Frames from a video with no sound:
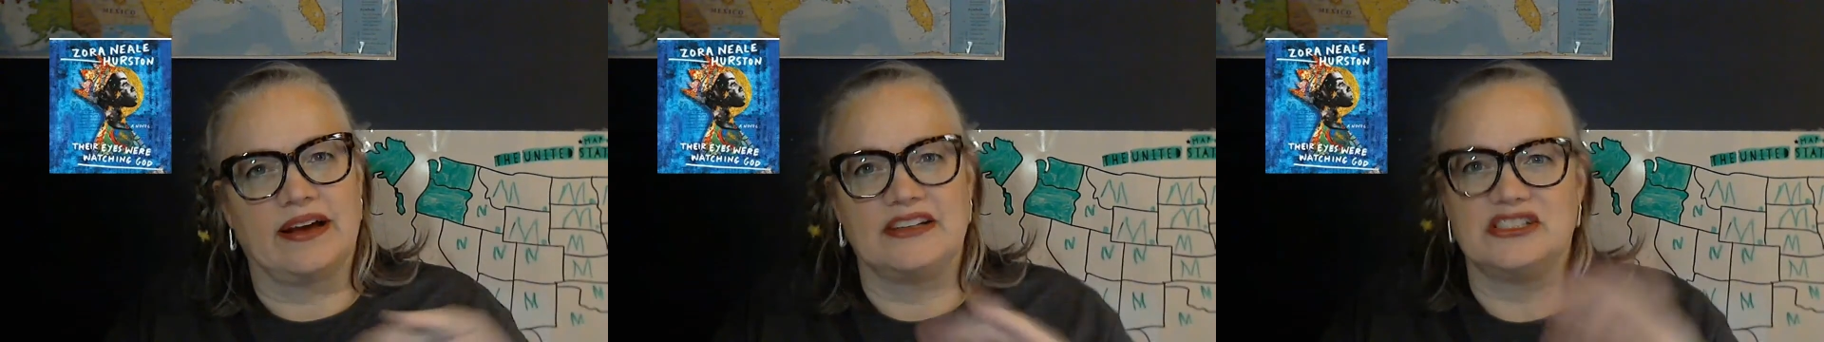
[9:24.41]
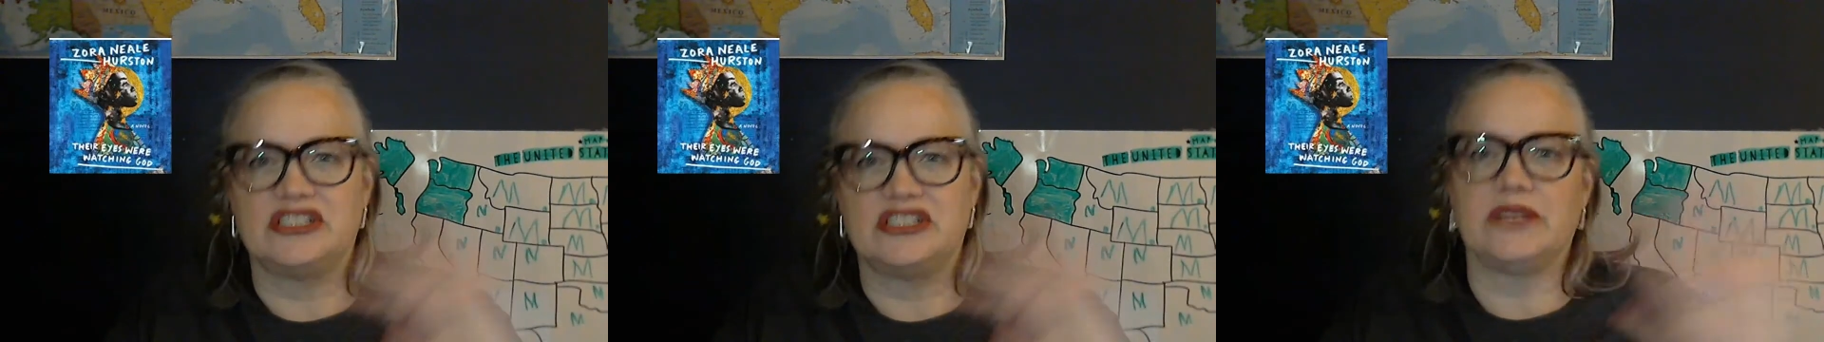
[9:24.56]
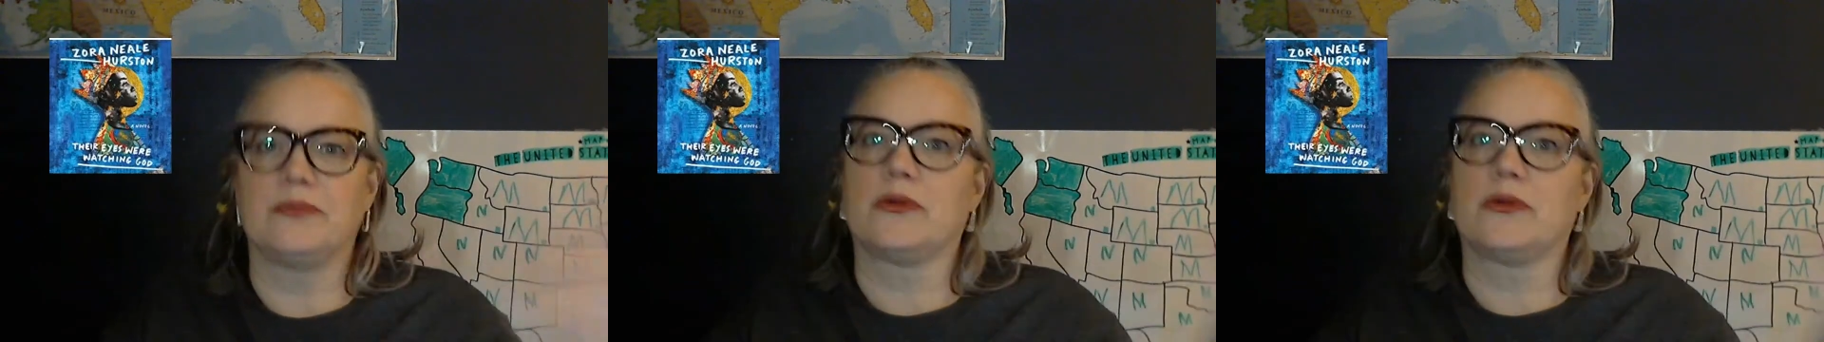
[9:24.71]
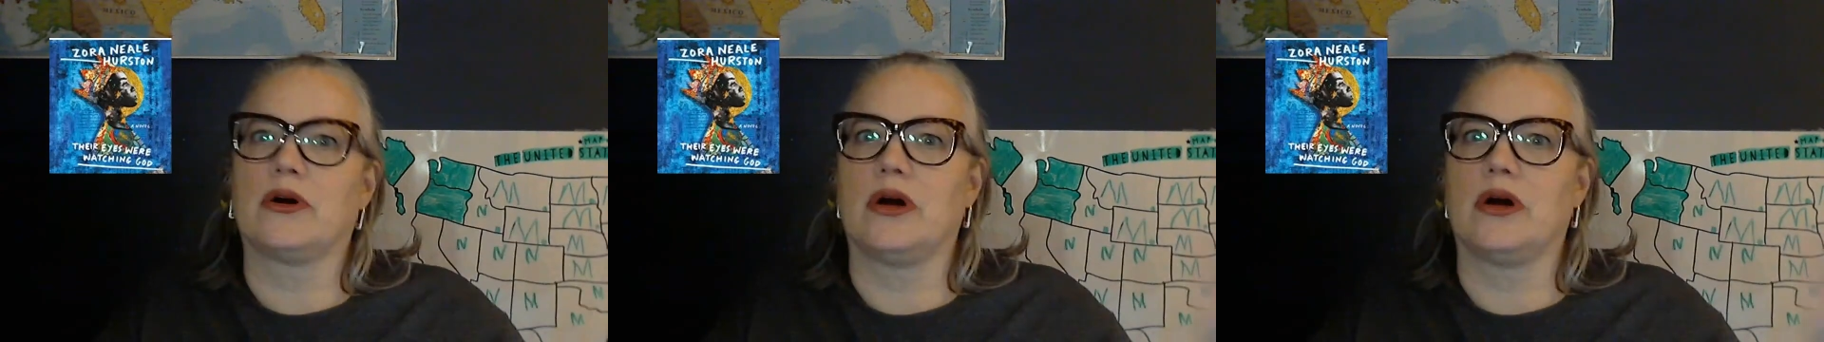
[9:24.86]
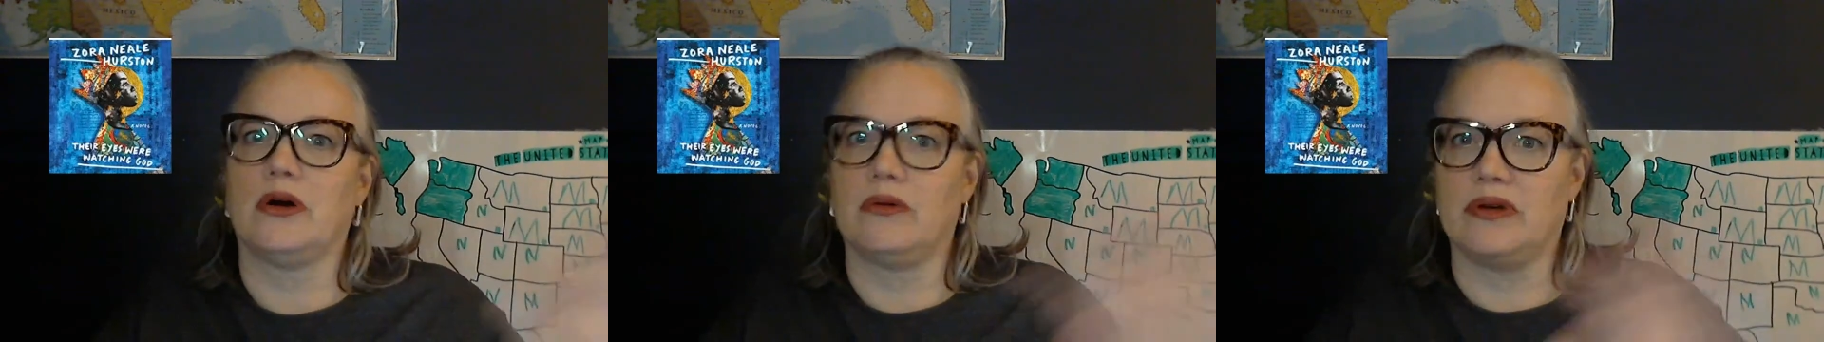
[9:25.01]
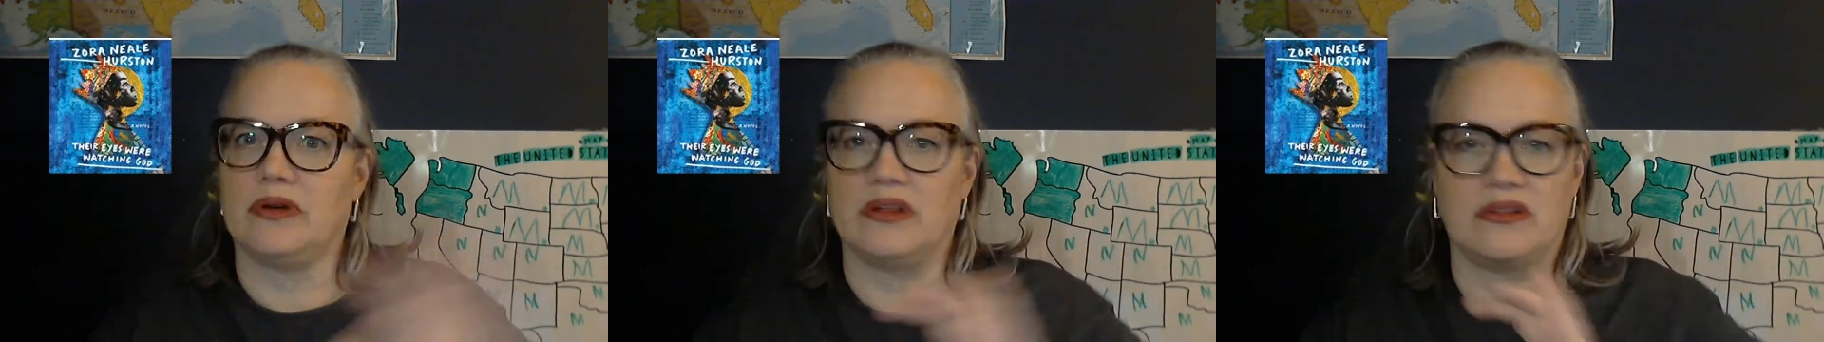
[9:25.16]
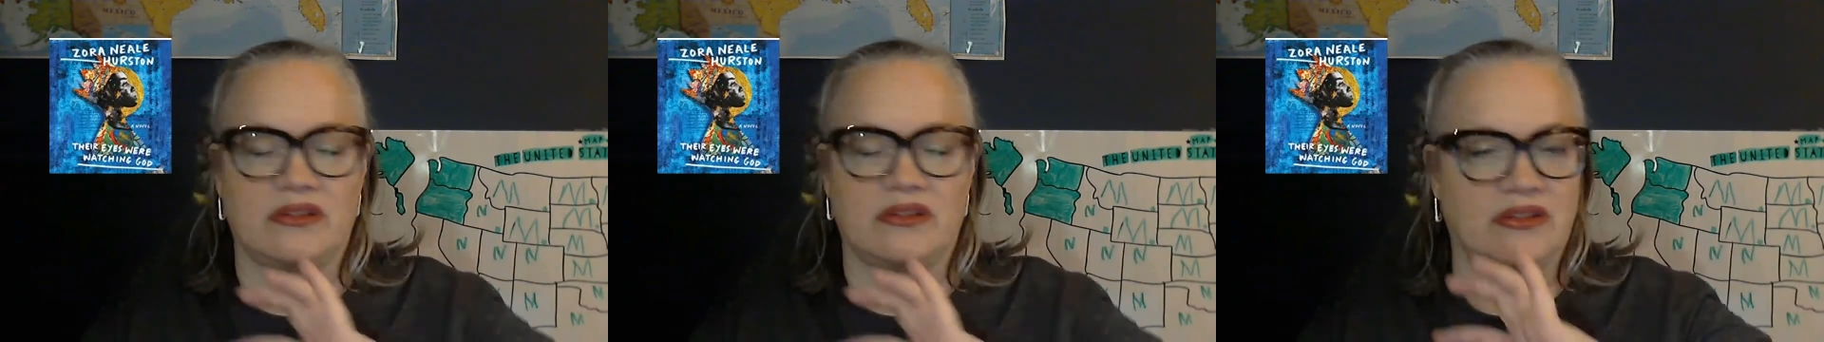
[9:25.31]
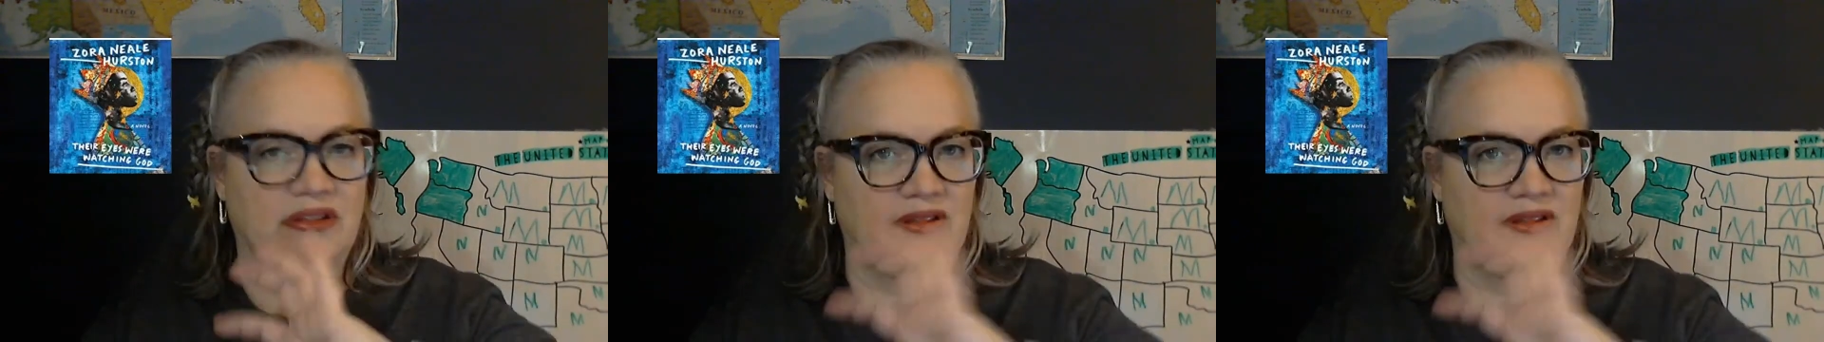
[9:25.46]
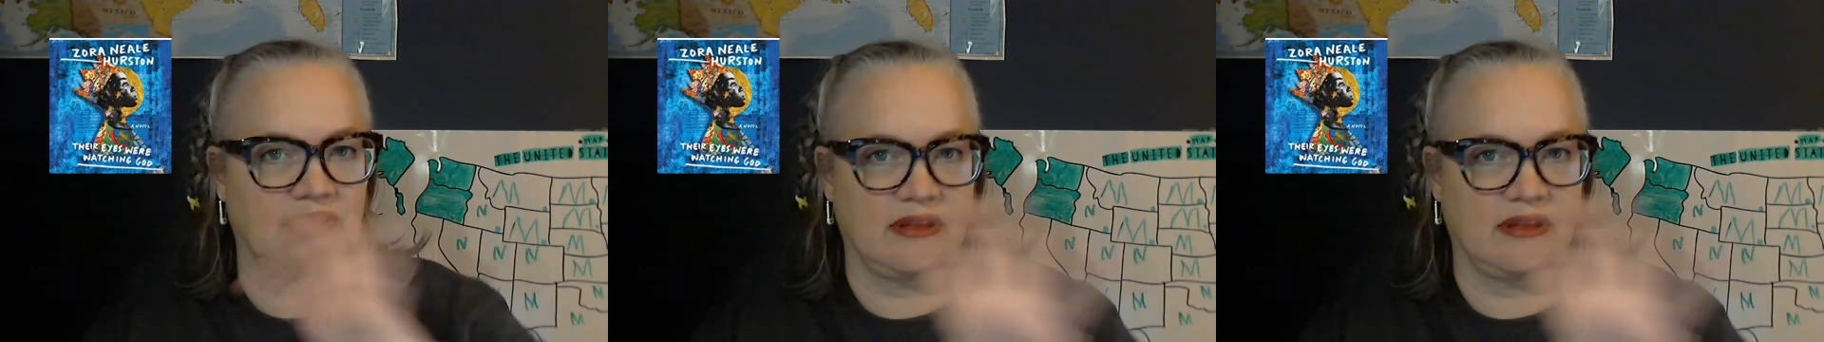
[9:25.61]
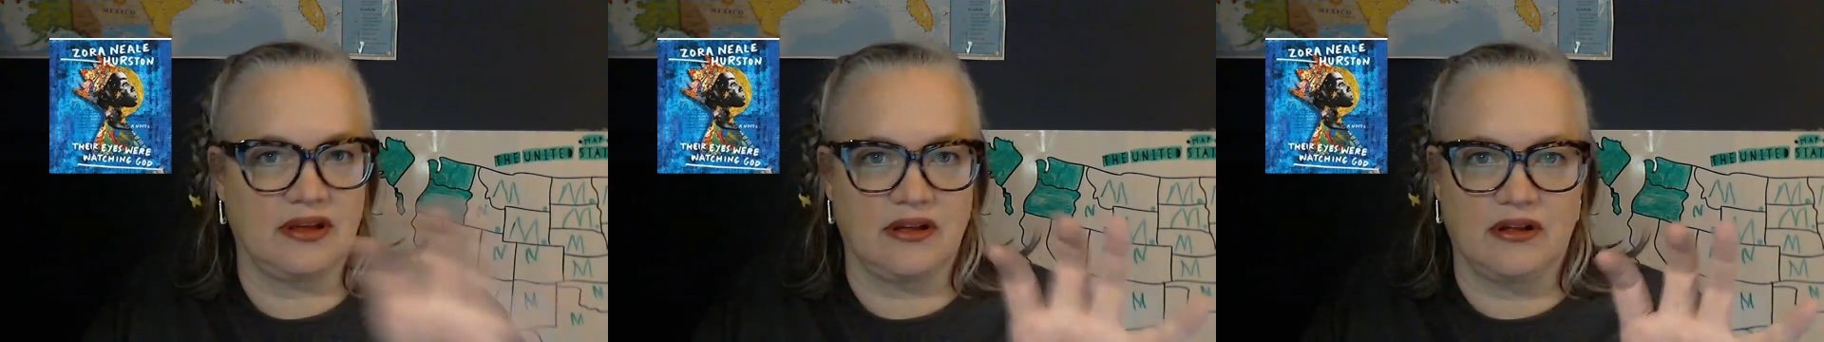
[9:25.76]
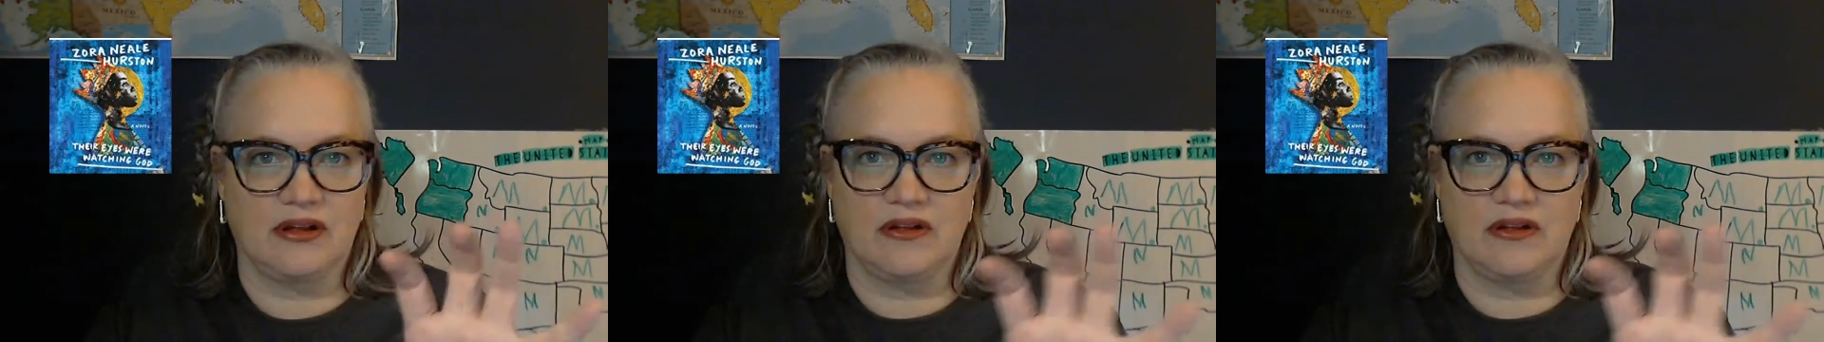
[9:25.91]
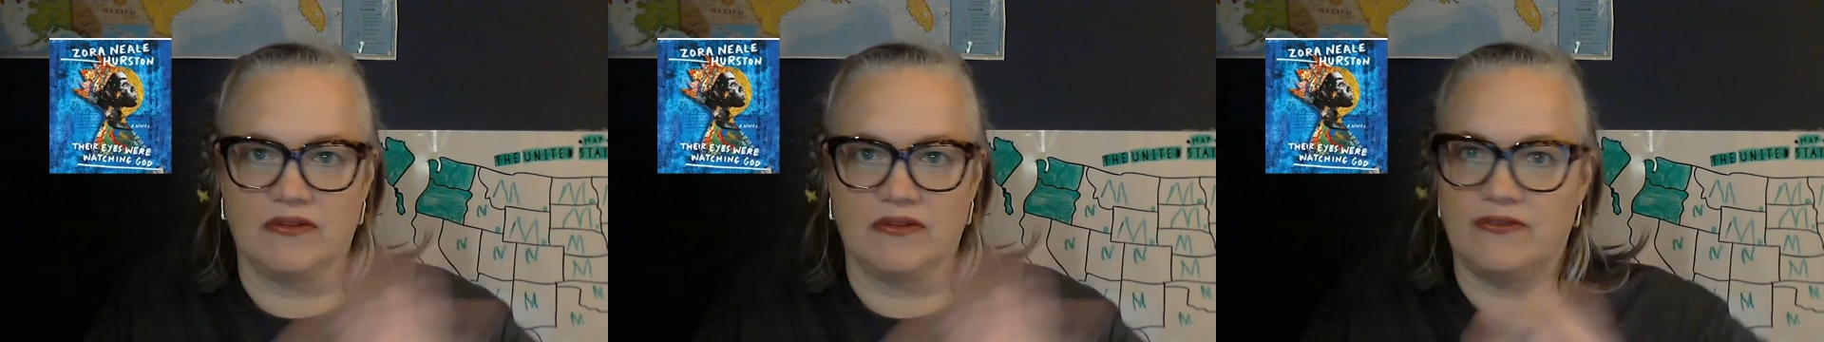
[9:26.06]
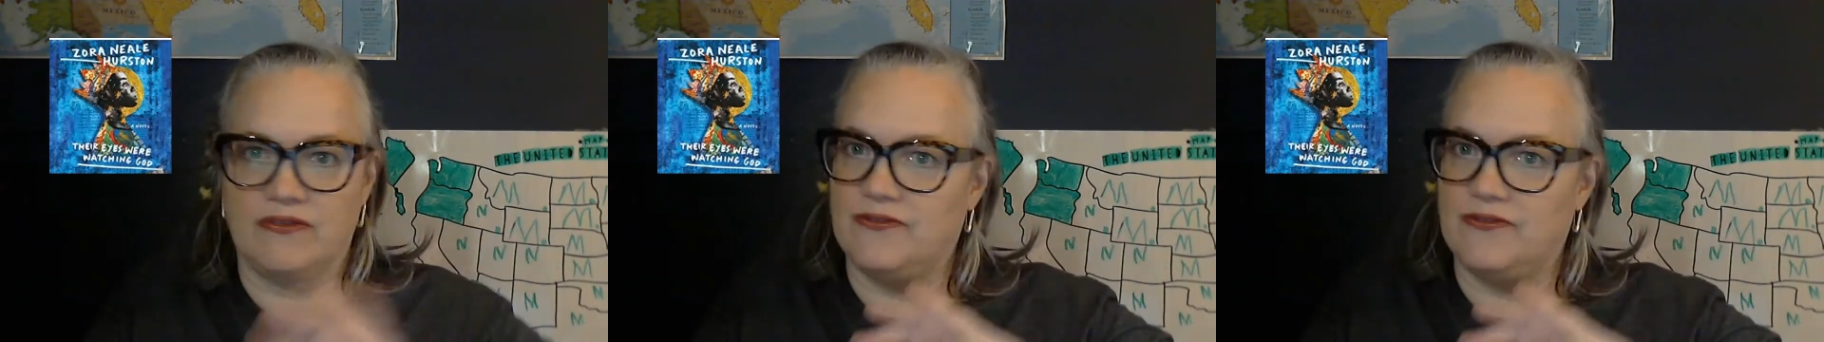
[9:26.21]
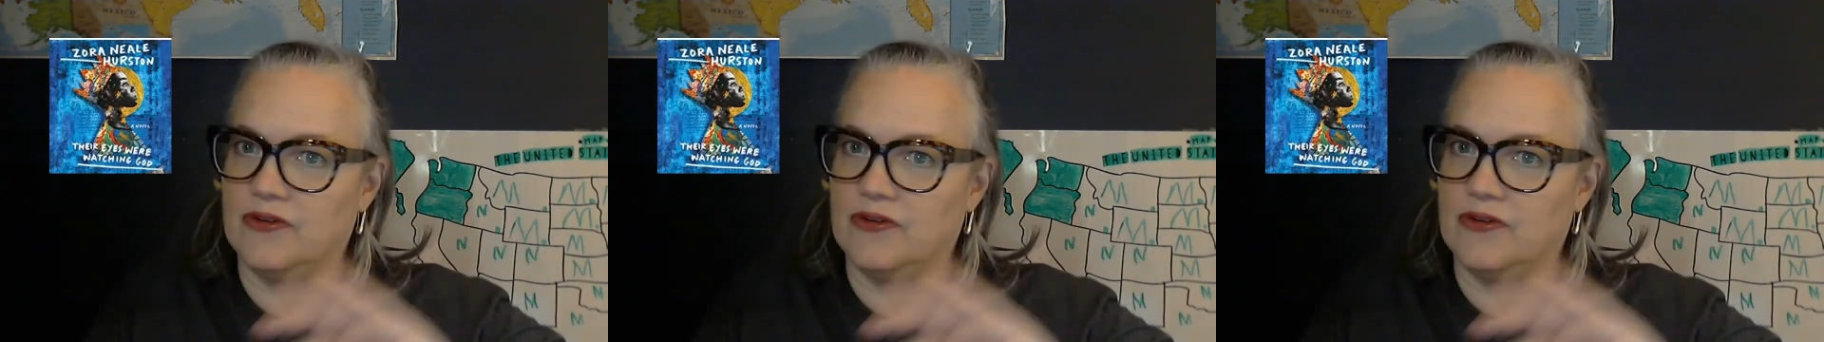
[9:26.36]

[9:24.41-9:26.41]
Jim Crow is still